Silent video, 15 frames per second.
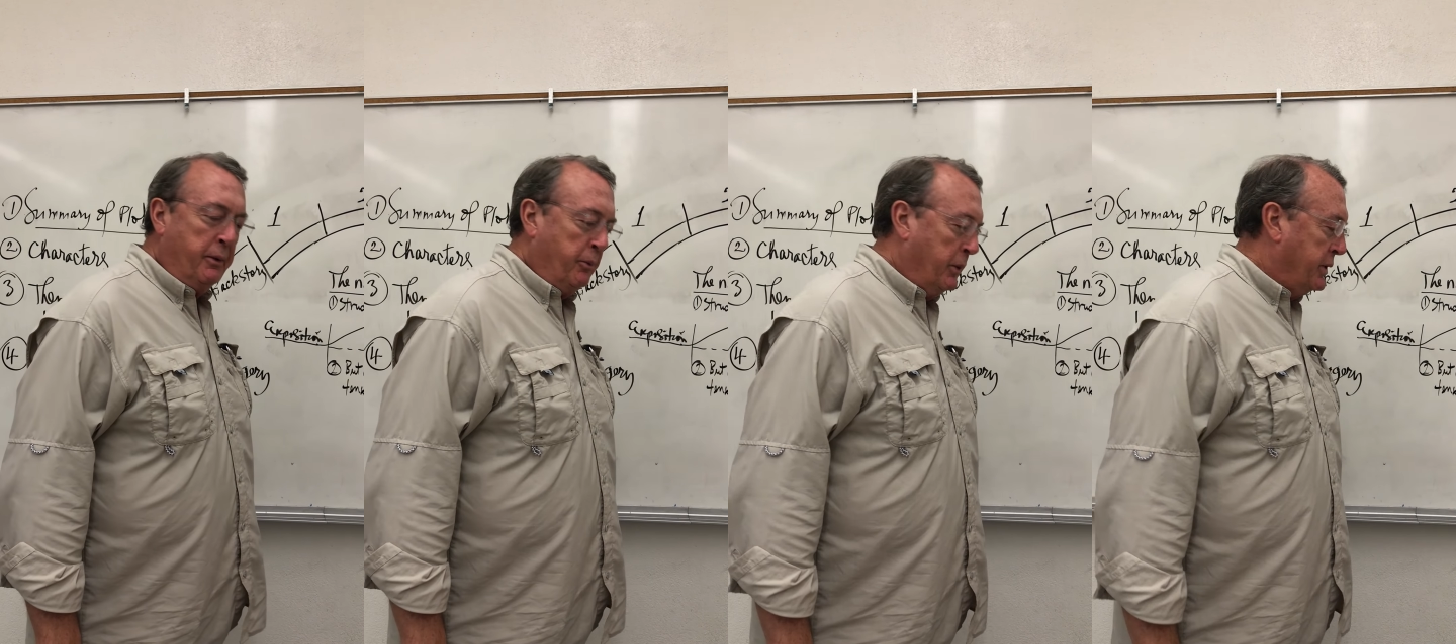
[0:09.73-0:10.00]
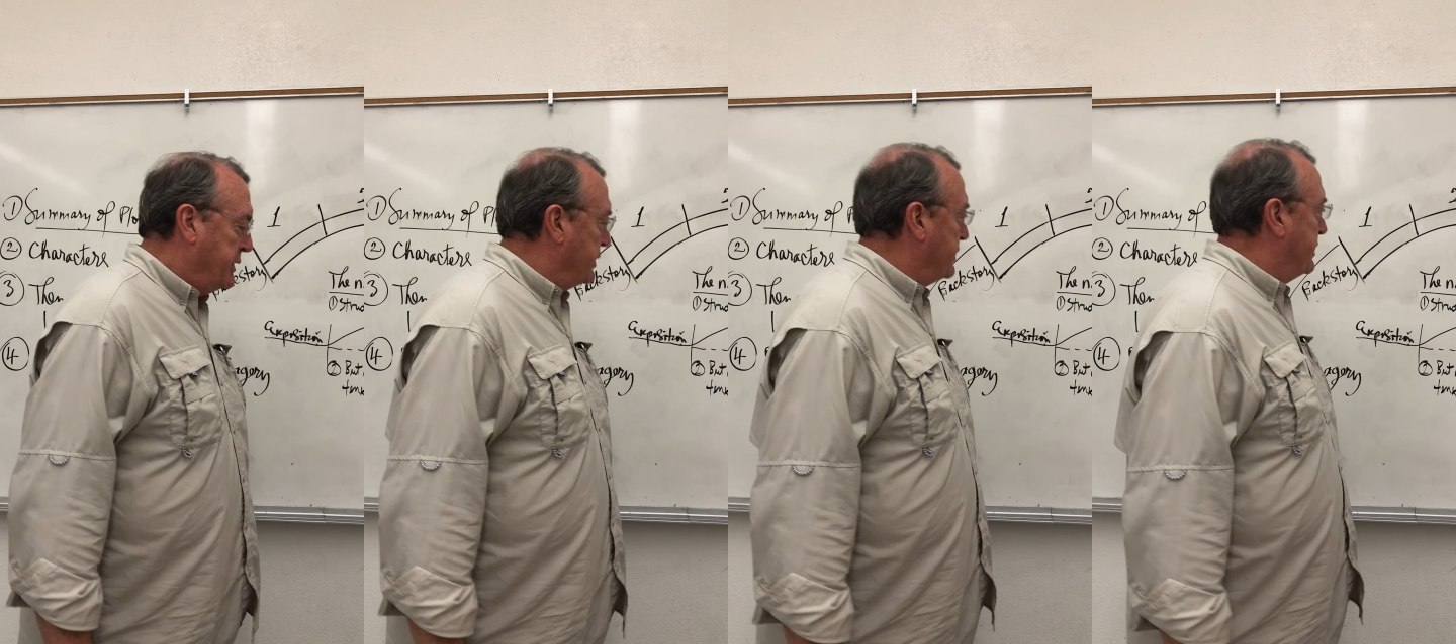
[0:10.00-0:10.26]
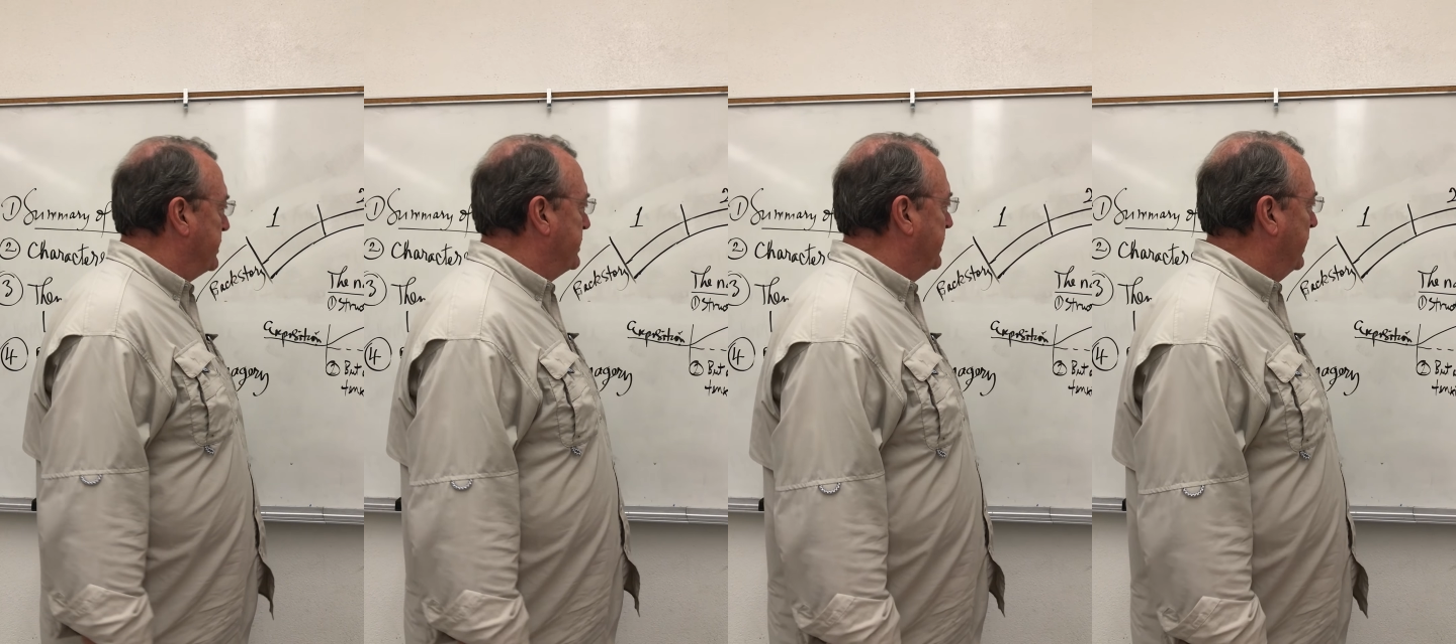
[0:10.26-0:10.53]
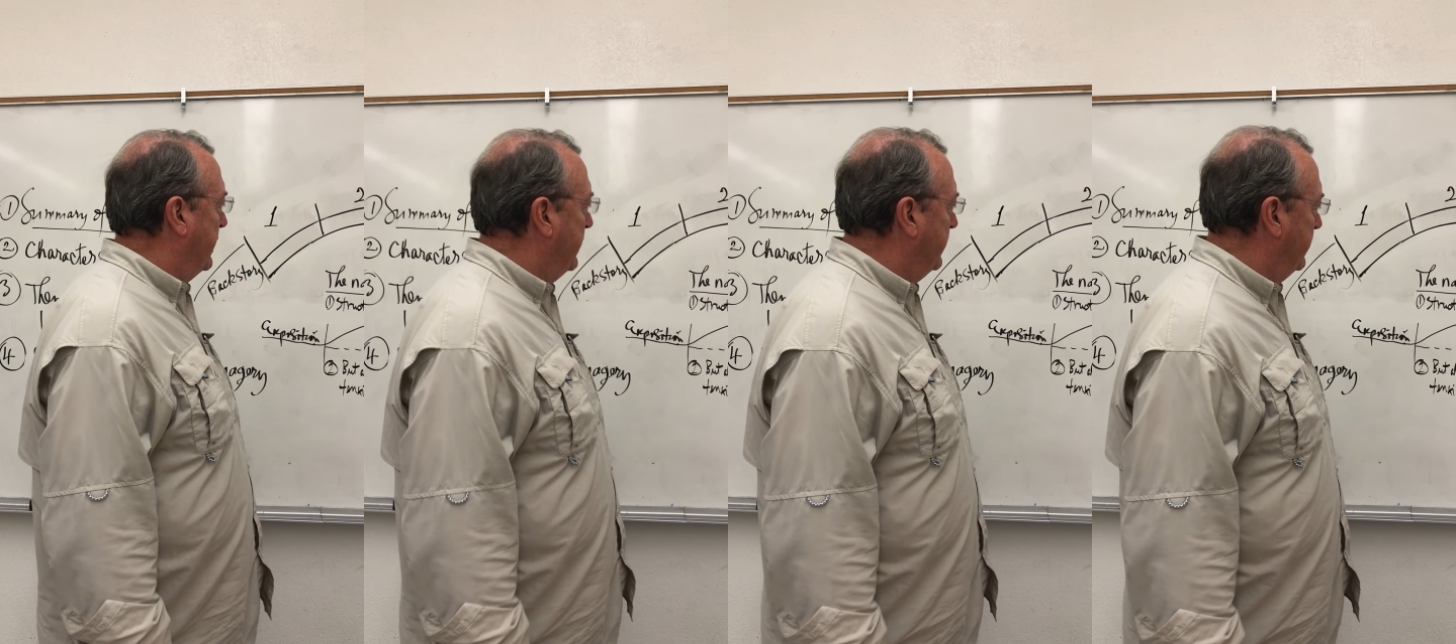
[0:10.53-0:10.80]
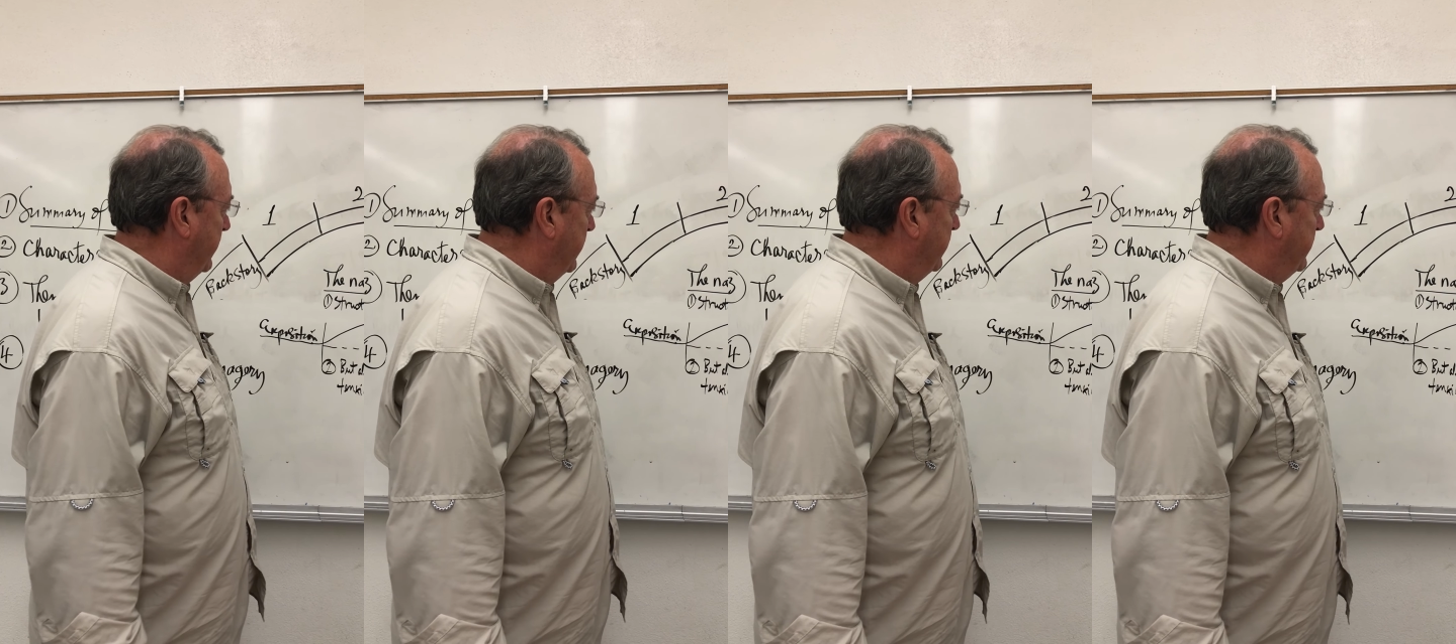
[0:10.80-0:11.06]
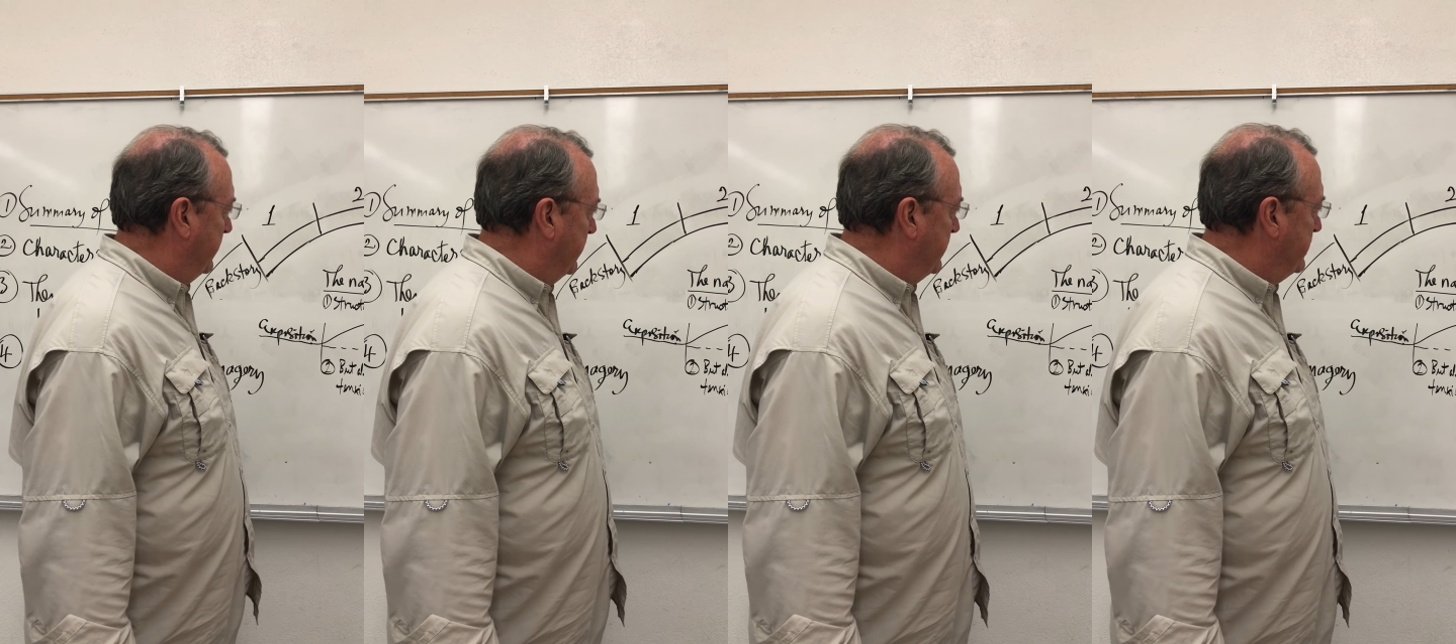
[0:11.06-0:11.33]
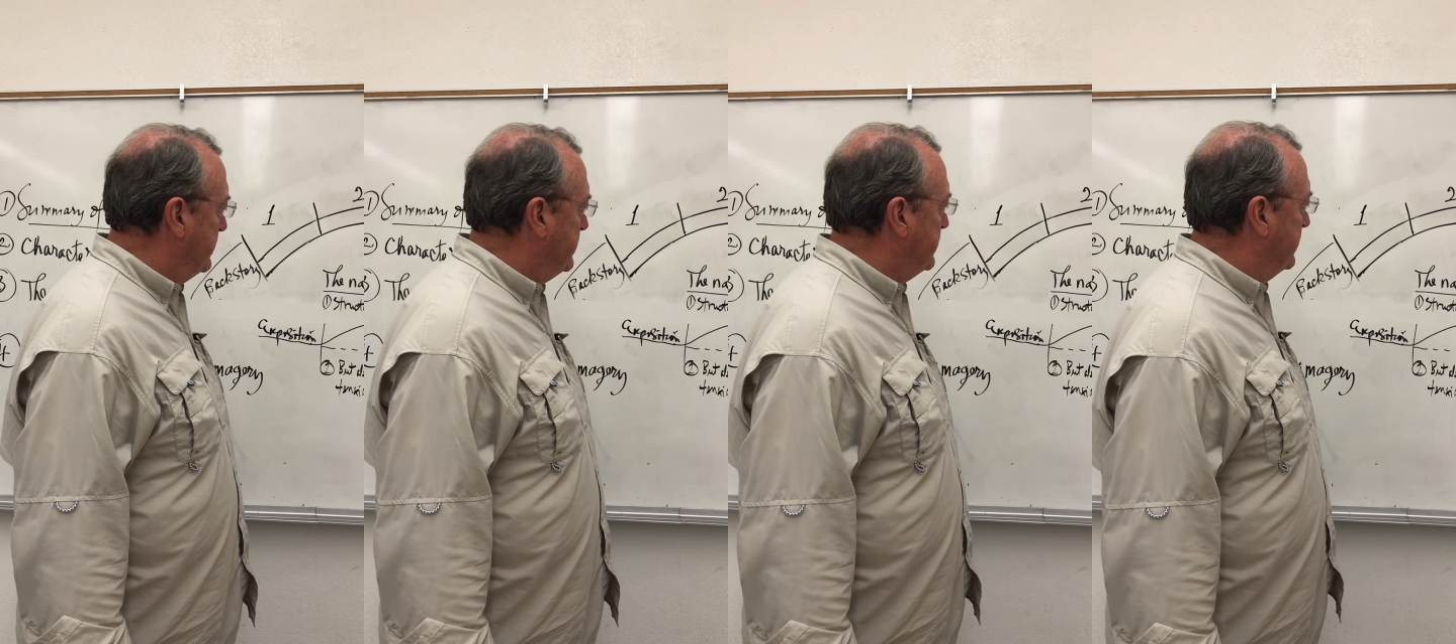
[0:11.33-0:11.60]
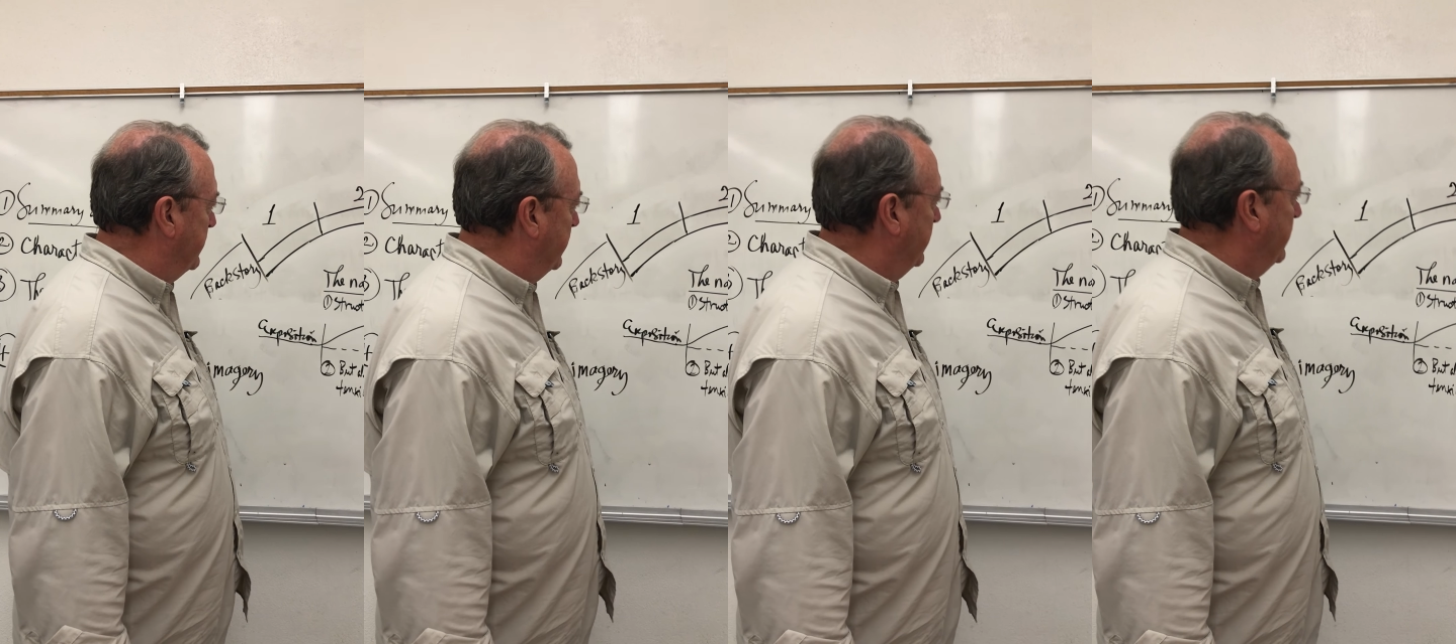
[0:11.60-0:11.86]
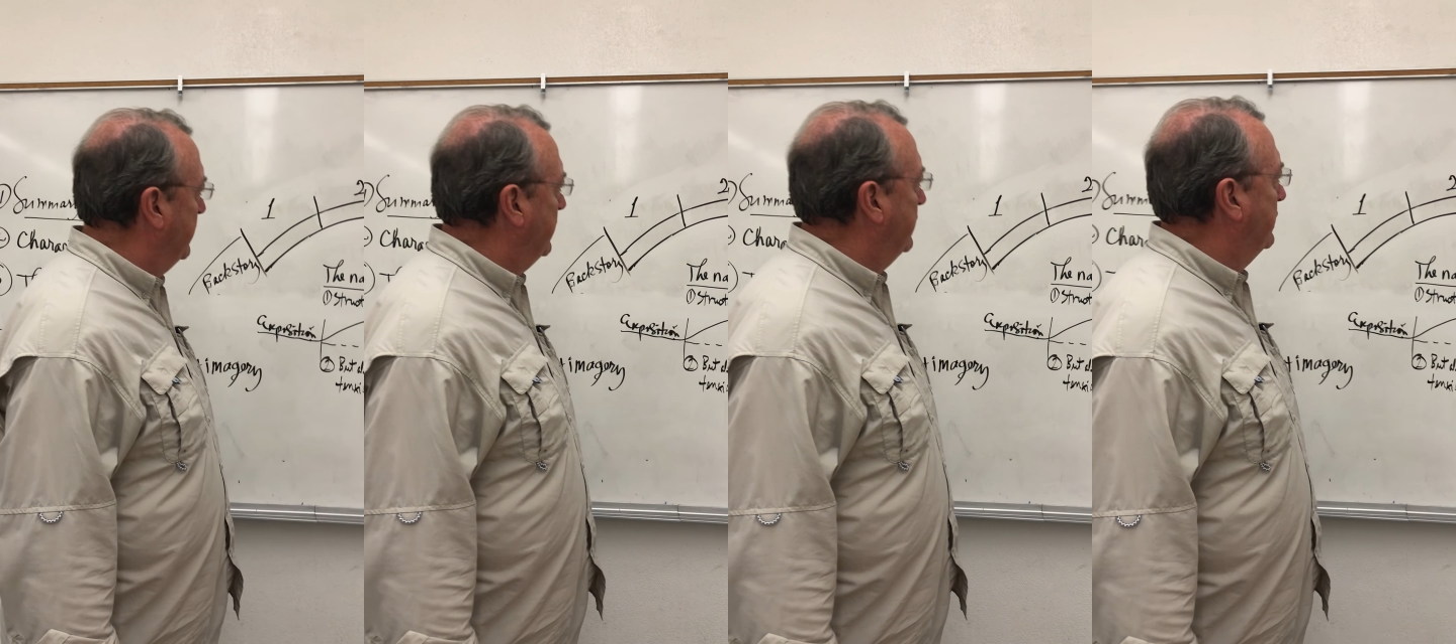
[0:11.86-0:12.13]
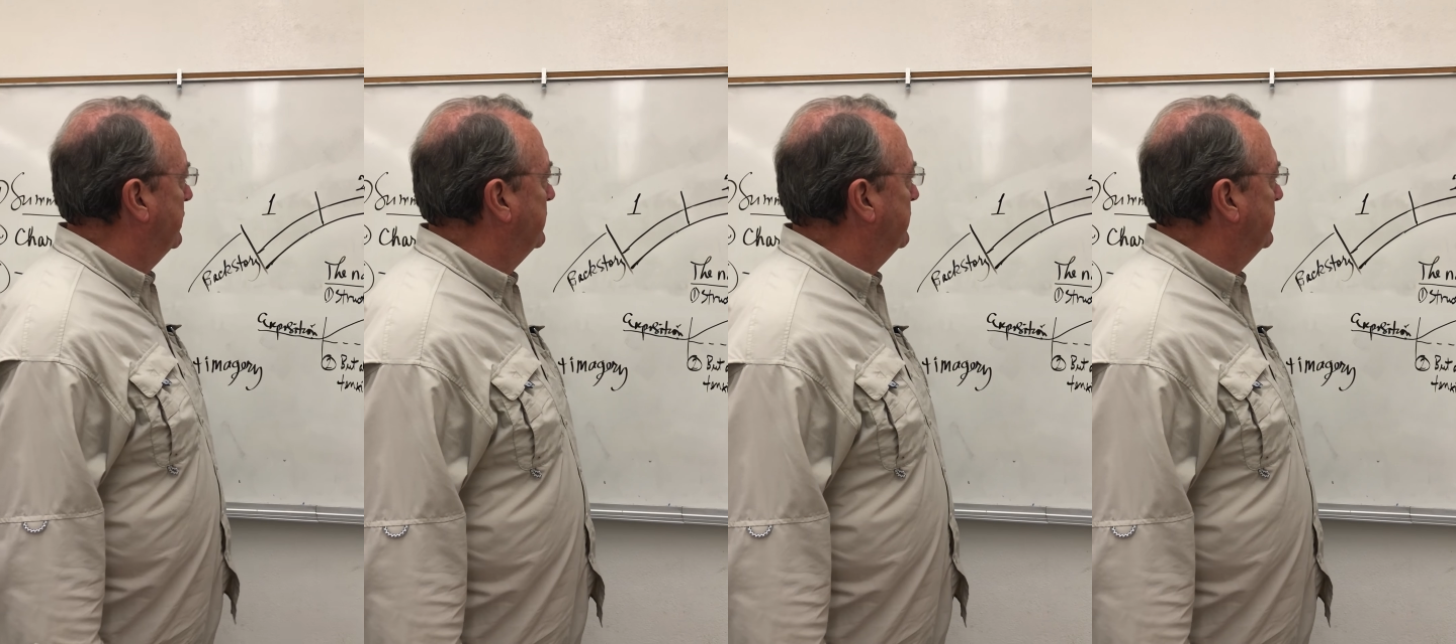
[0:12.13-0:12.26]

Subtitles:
which is to say it is the